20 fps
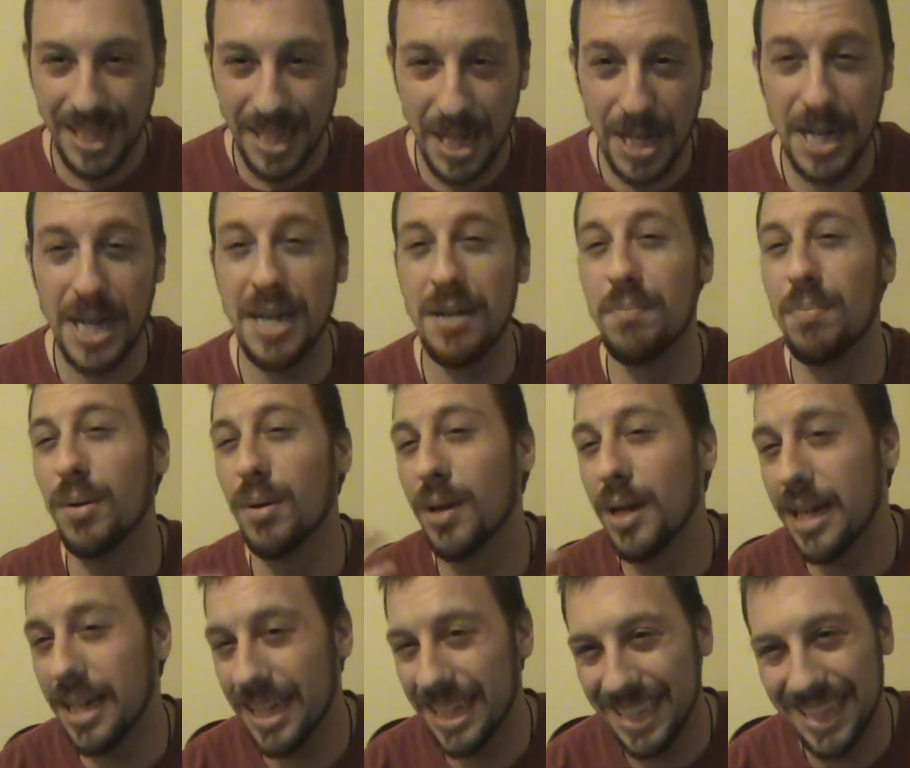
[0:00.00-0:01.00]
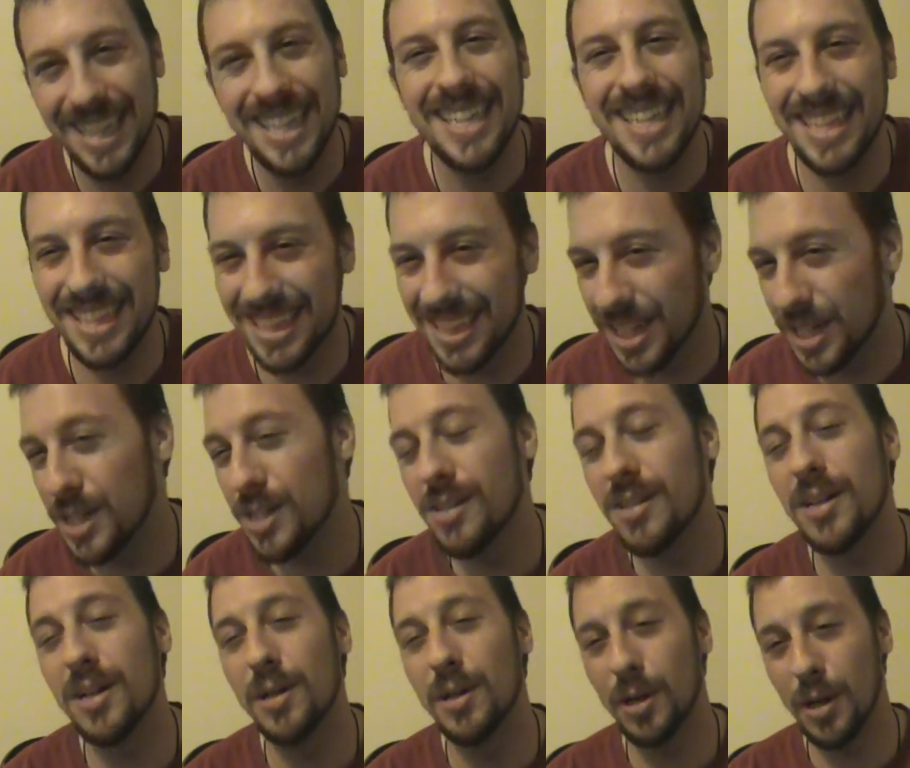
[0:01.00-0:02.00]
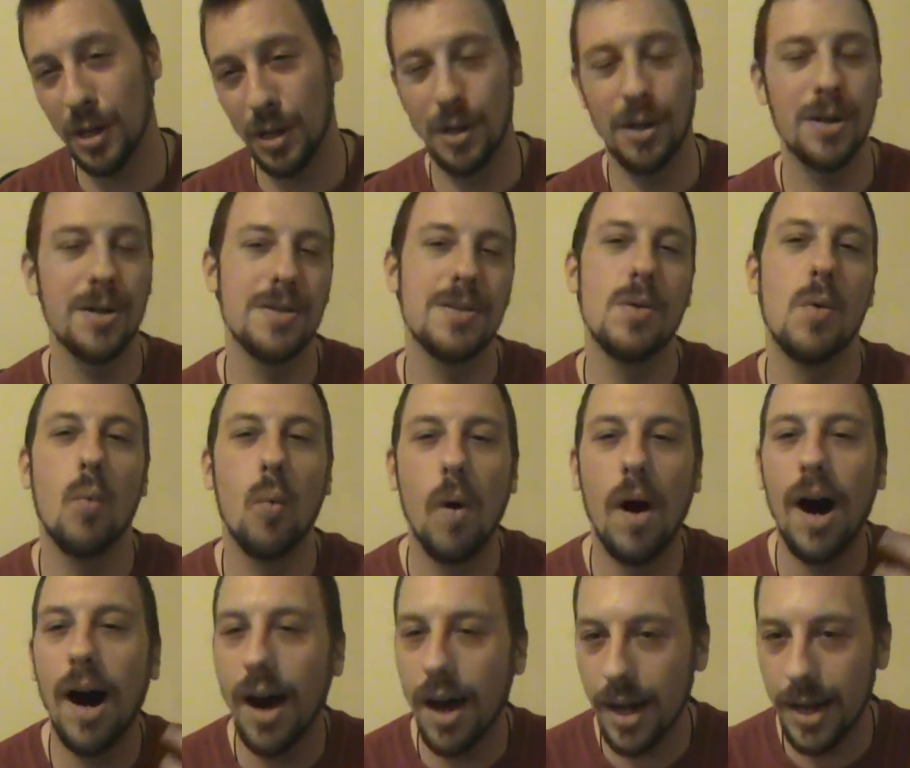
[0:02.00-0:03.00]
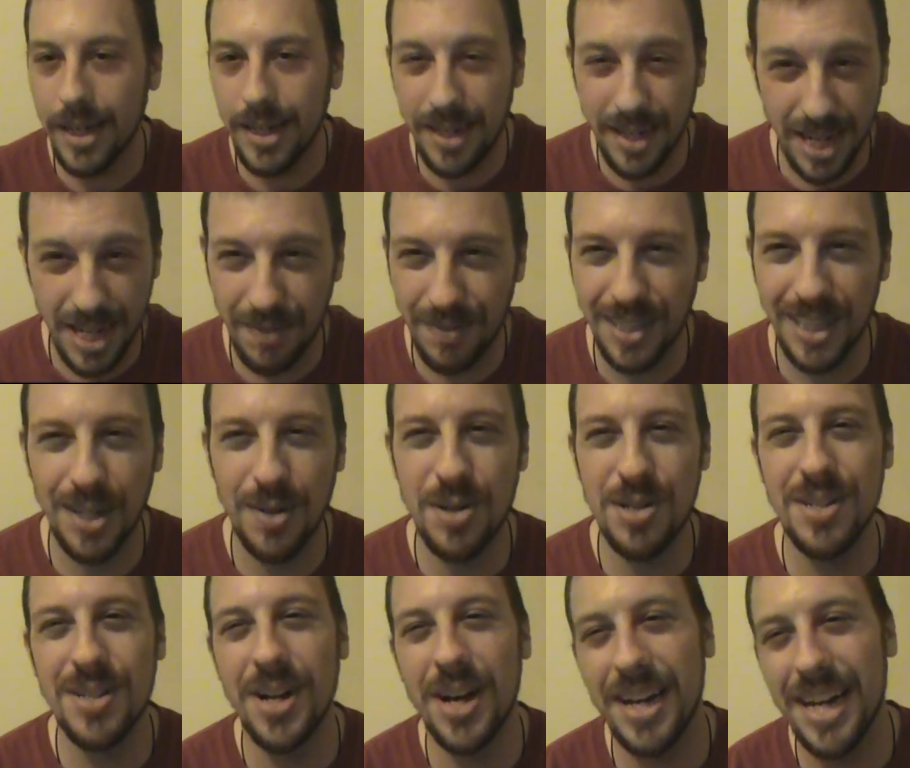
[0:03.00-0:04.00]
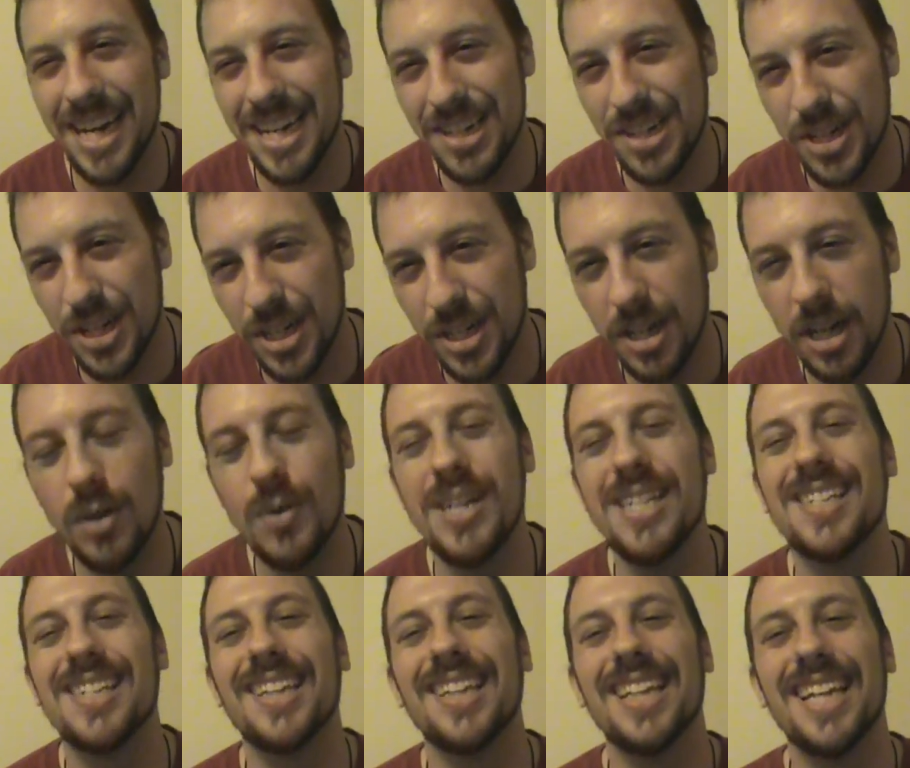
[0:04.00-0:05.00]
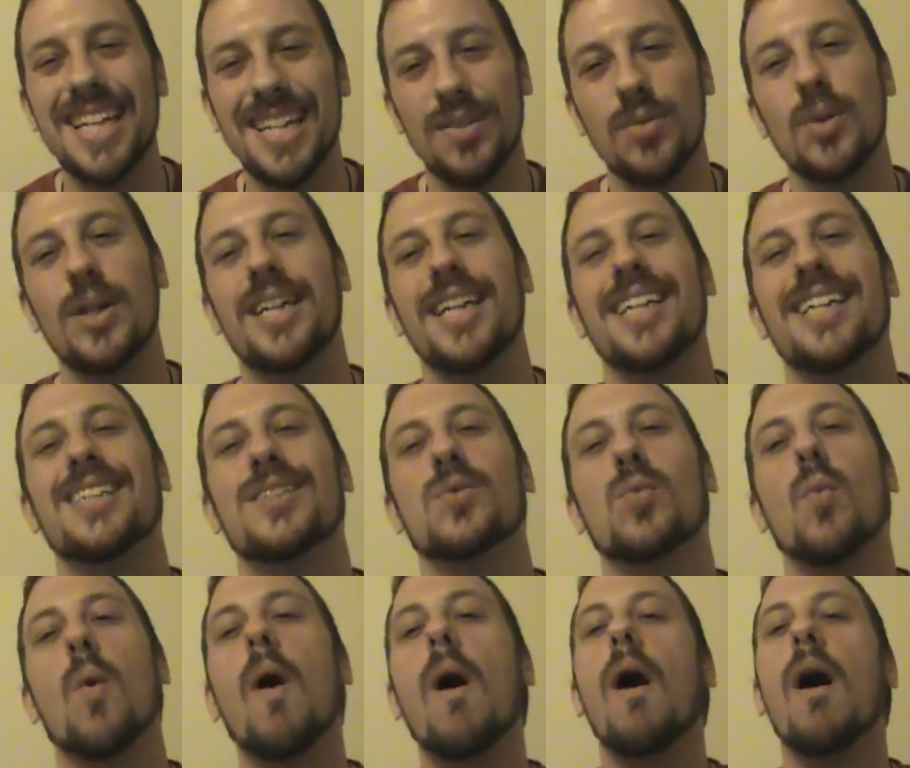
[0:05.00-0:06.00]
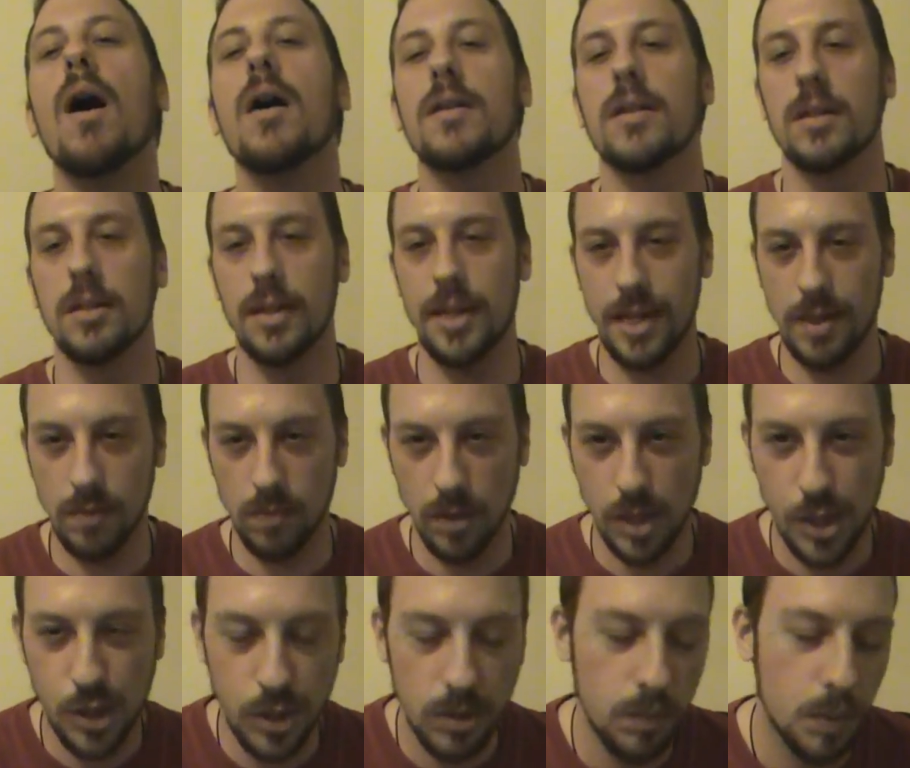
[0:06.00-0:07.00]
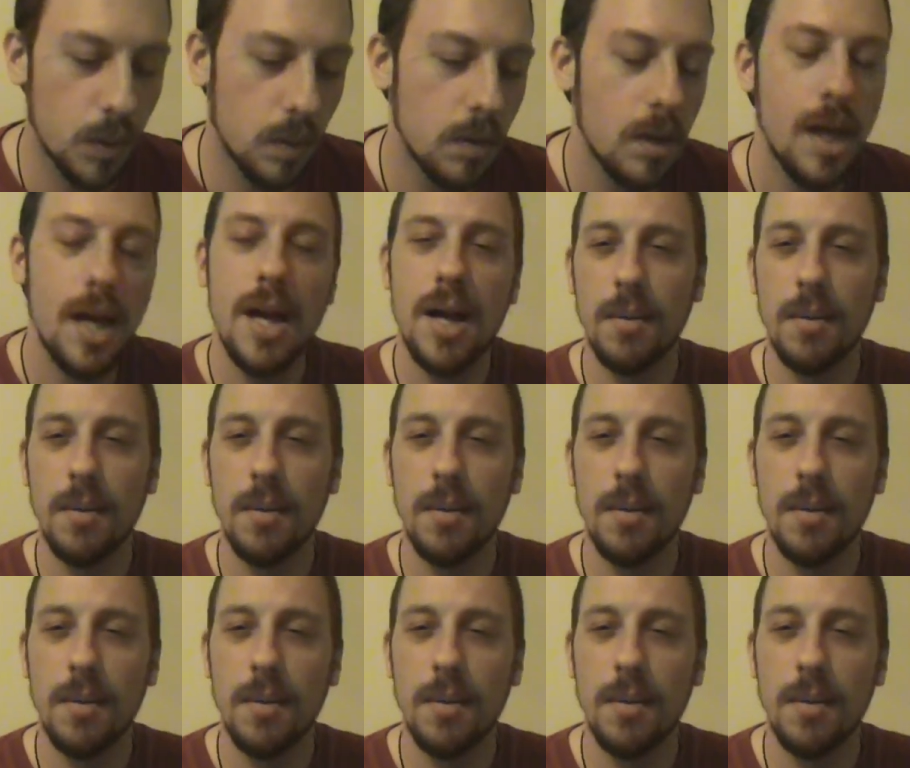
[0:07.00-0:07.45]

Again, bread is considered earth. Wine, even though it's not H2O, is liquid. It is water in ritual.